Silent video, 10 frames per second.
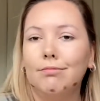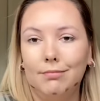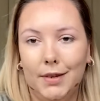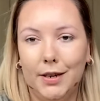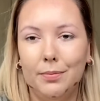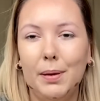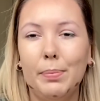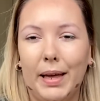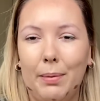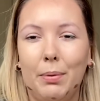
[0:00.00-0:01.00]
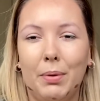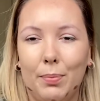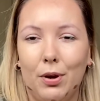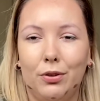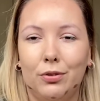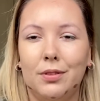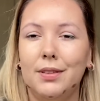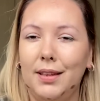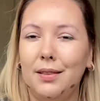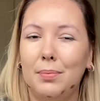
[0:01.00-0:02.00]
Here's me blaming my products.
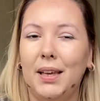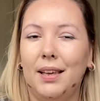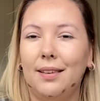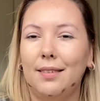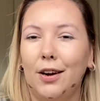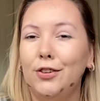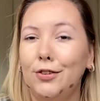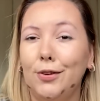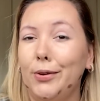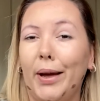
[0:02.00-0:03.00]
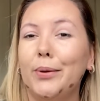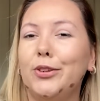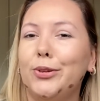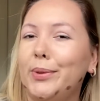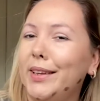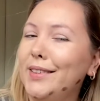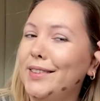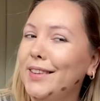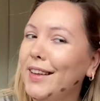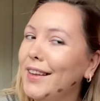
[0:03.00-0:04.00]
It's me. I just don't know how to do this.
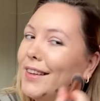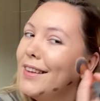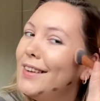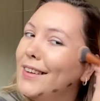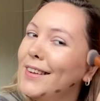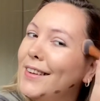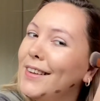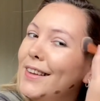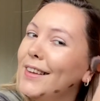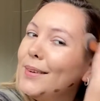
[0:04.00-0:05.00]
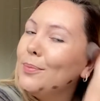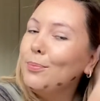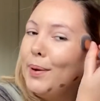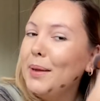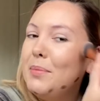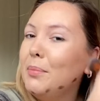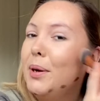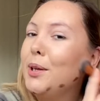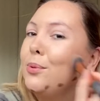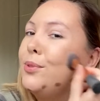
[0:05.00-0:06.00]
Blaming my
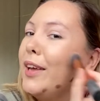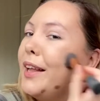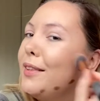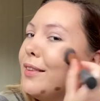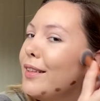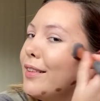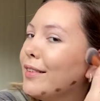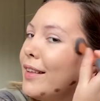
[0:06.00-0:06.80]
utensils.